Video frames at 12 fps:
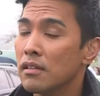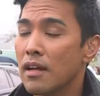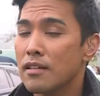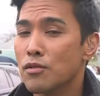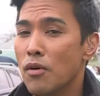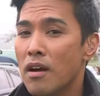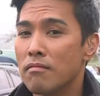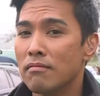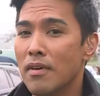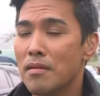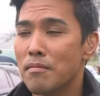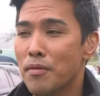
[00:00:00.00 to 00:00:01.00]
think that's why I'm,
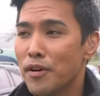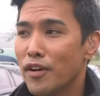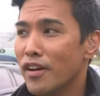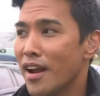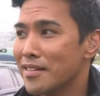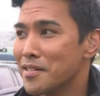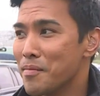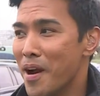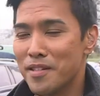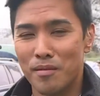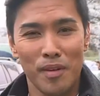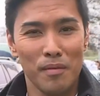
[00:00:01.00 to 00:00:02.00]
oh, I'm pretty good at. it. It's a good
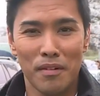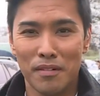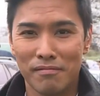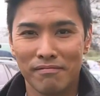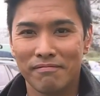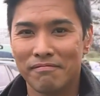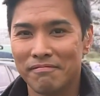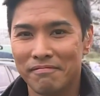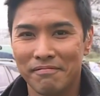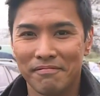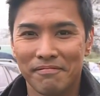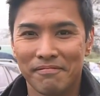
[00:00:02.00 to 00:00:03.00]
quality people. to have. That is a
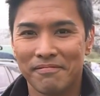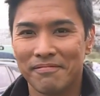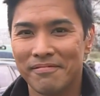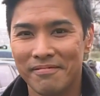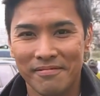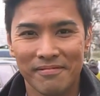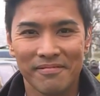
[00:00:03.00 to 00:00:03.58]
good quality. Yeah.